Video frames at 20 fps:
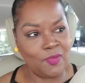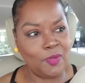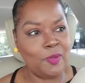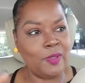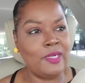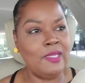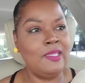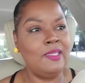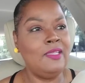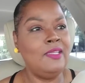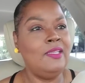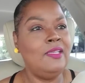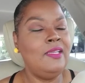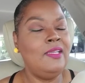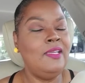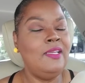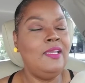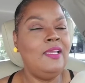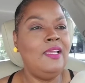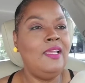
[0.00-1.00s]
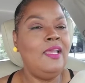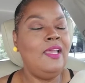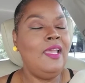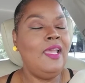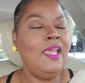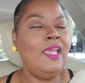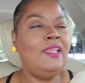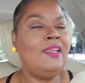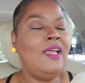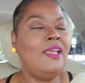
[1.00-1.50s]
for it.
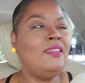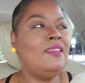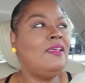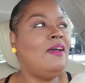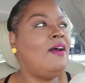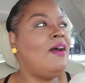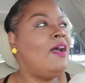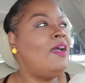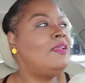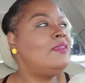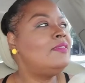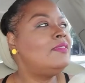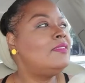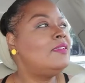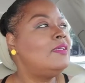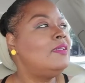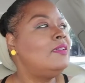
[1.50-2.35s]
And I thought,